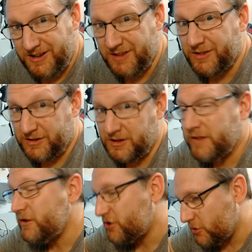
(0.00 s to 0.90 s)
give
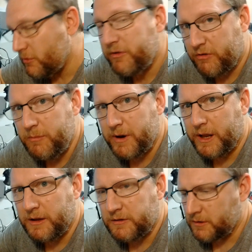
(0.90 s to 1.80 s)
it 2 or 3
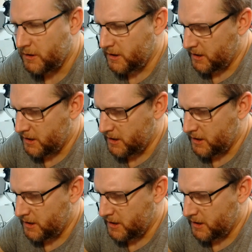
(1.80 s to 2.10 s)
minutes